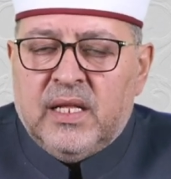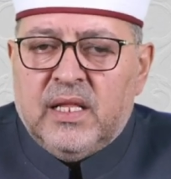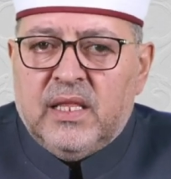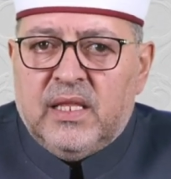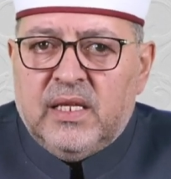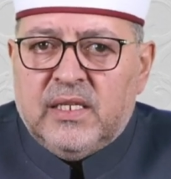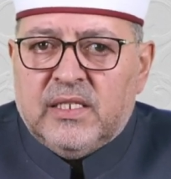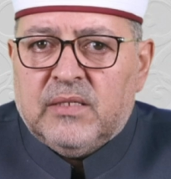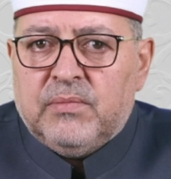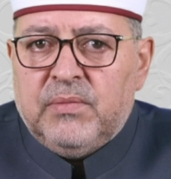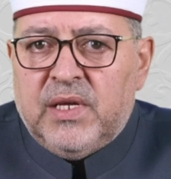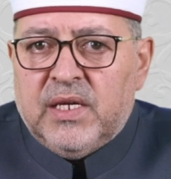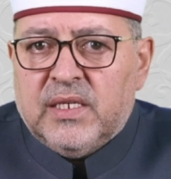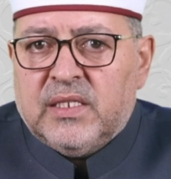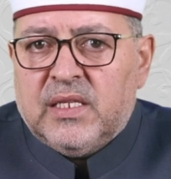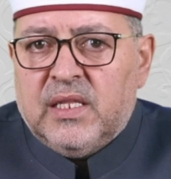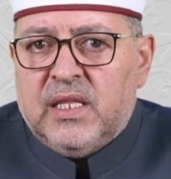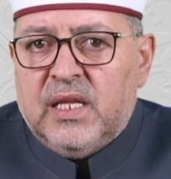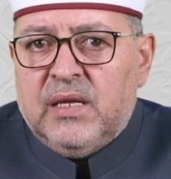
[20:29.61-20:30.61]
This
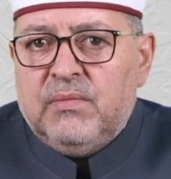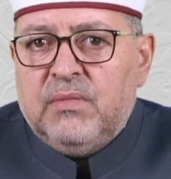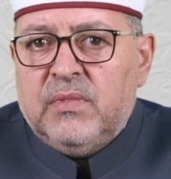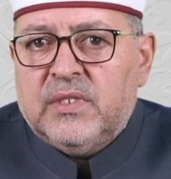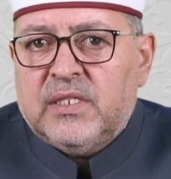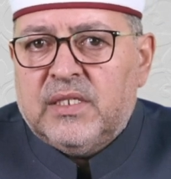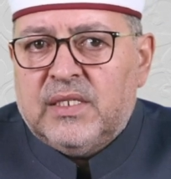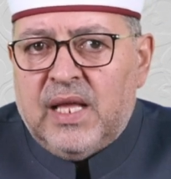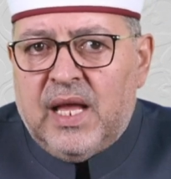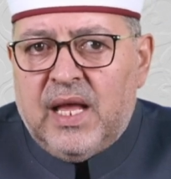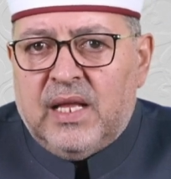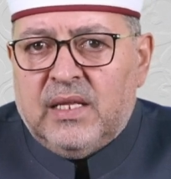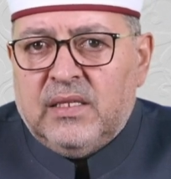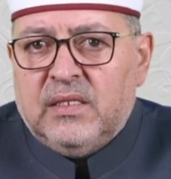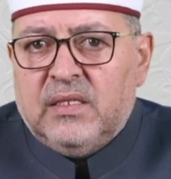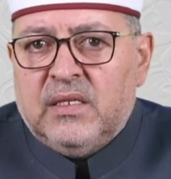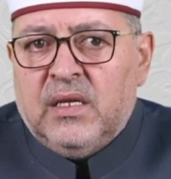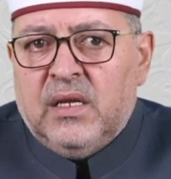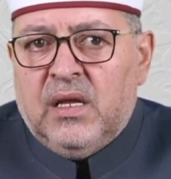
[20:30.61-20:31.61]
makes them
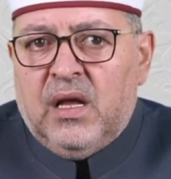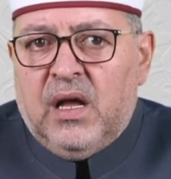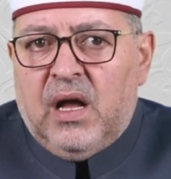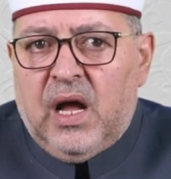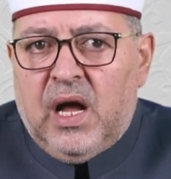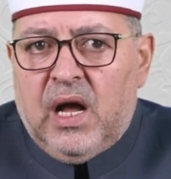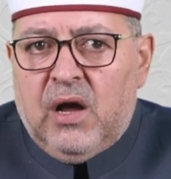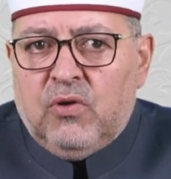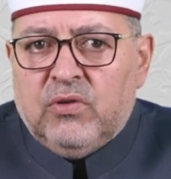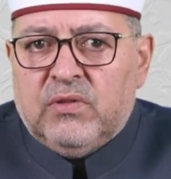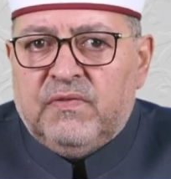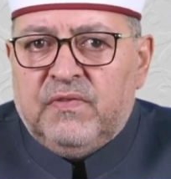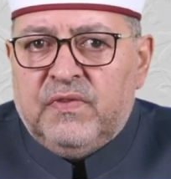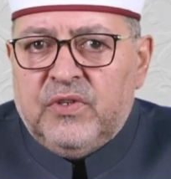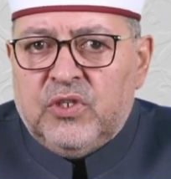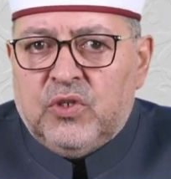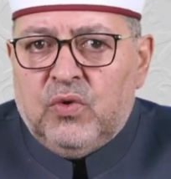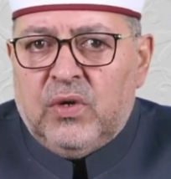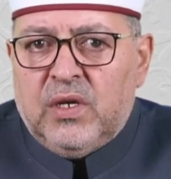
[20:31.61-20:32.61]
stand out
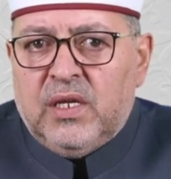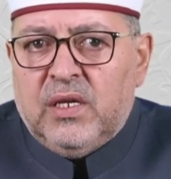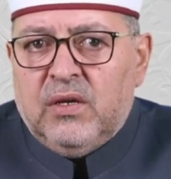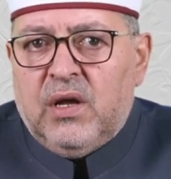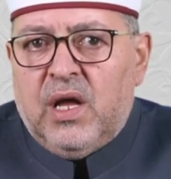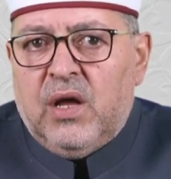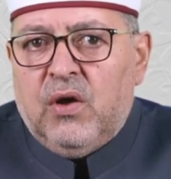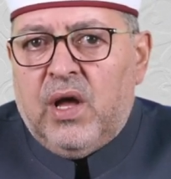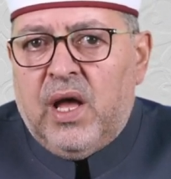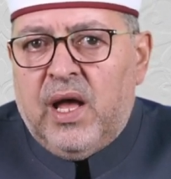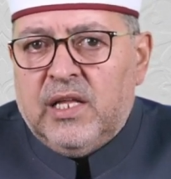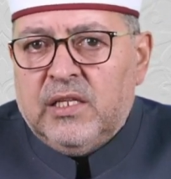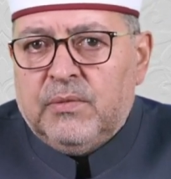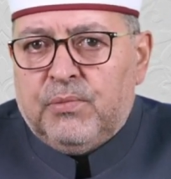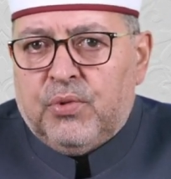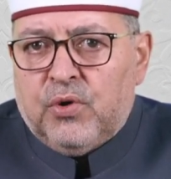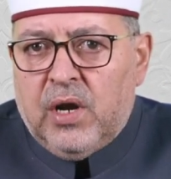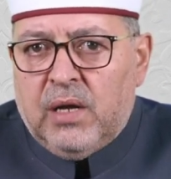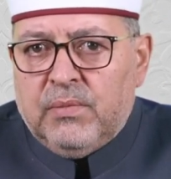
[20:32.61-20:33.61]
visually
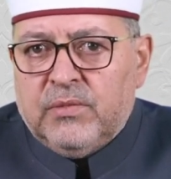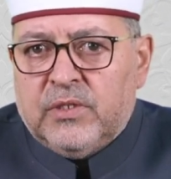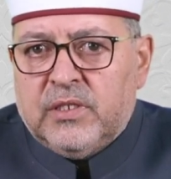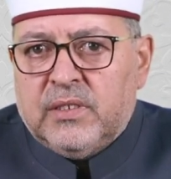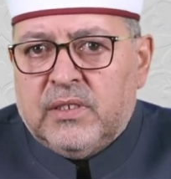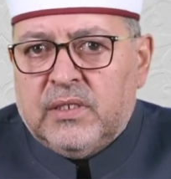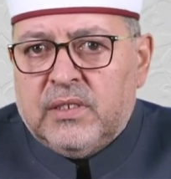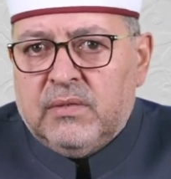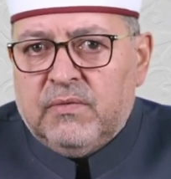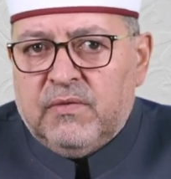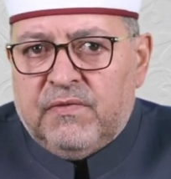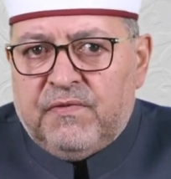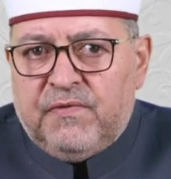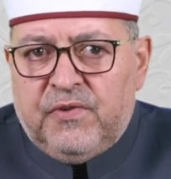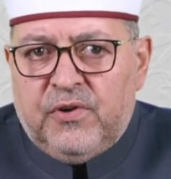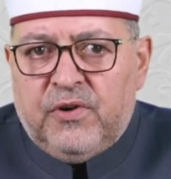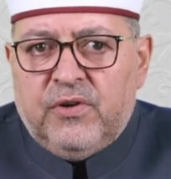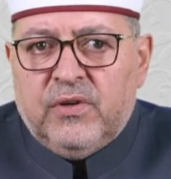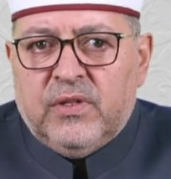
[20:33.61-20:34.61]
and prompts
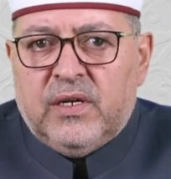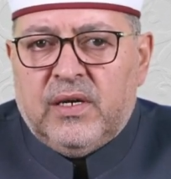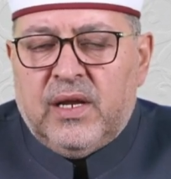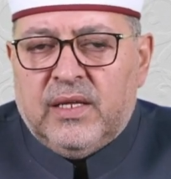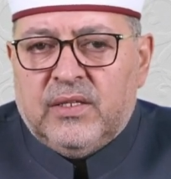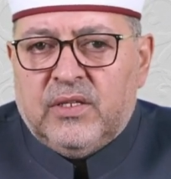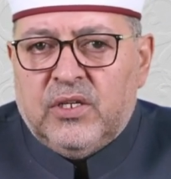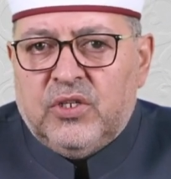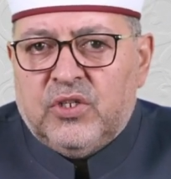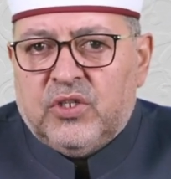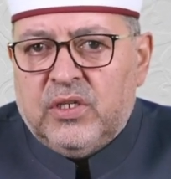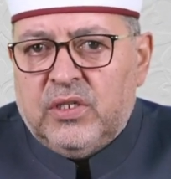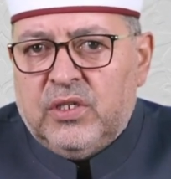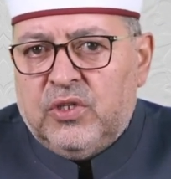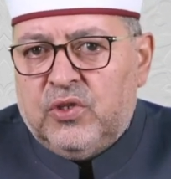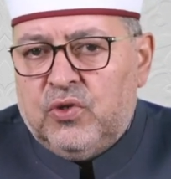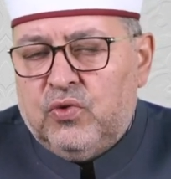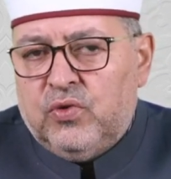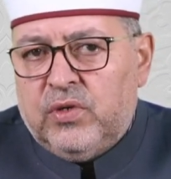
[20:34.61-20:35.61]
further
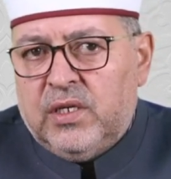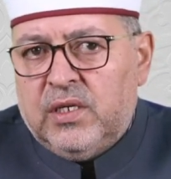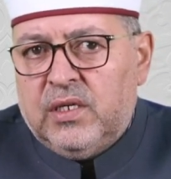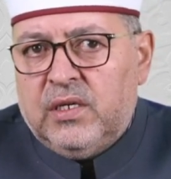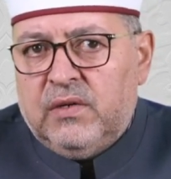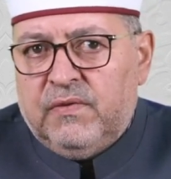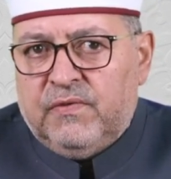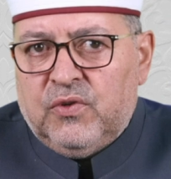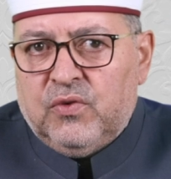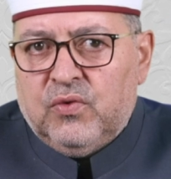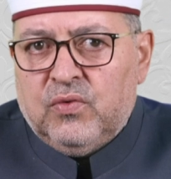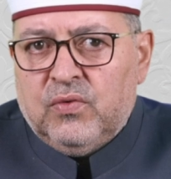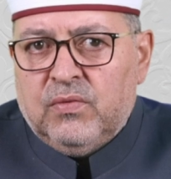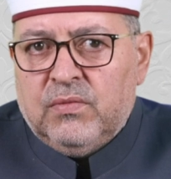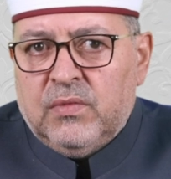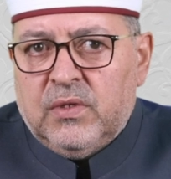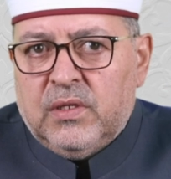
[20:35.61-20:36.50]
attention during review.